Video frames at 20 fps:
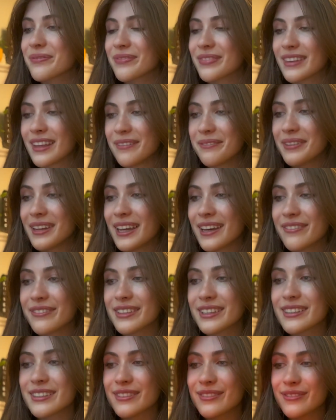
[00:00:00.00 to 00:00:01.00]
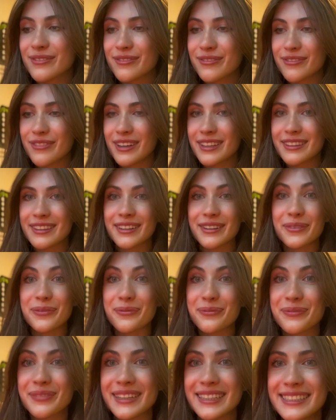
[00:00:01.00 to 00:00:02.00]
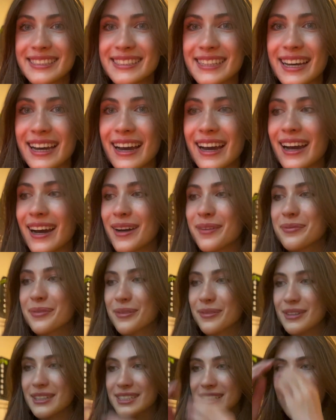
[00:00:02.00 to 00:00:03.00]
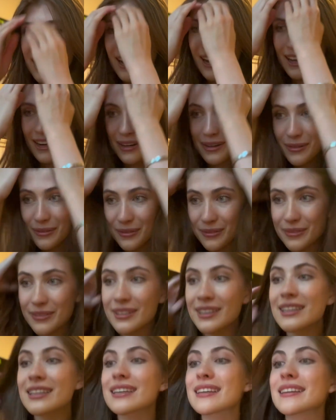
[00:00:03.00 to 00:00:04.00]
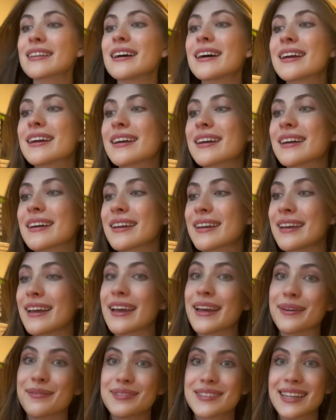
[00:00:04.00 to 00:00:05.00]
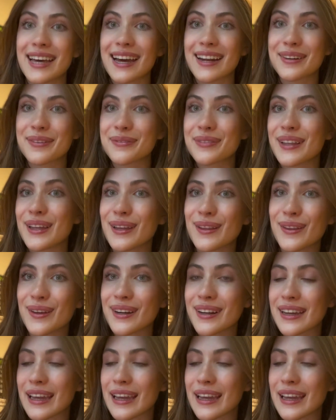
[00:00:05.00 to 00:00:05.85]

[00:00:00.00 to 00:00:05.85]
Then we have this fun little pizza app, which I don't really like games. I don't play a lot of